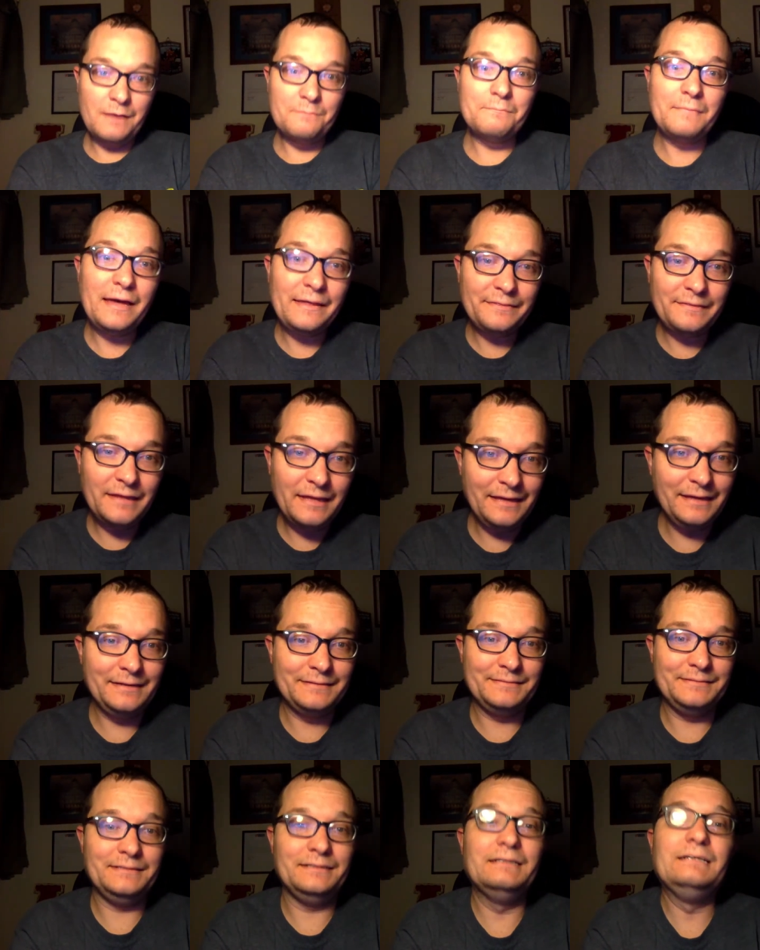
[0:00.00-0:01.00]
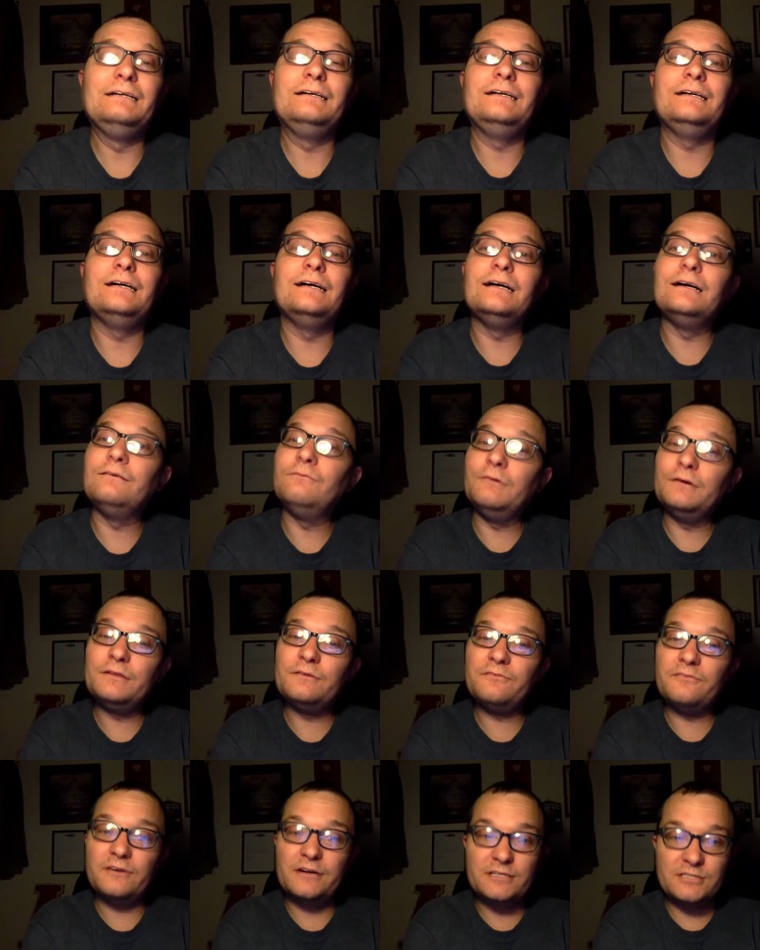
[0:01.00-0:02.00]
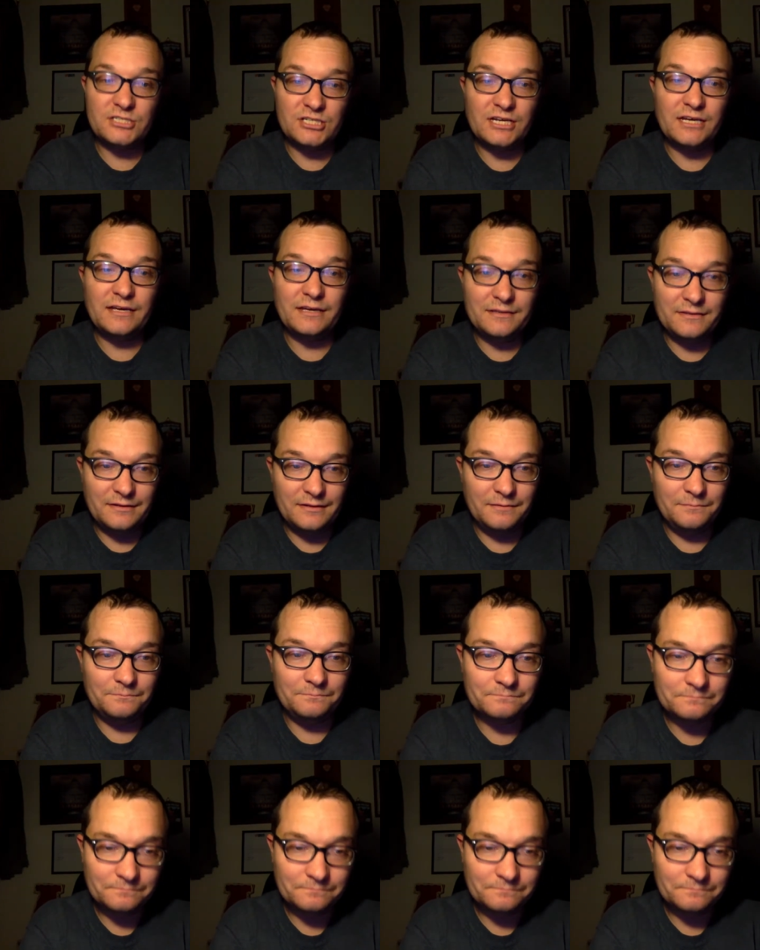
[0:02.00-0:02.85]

met the end uh, with the French guillotine.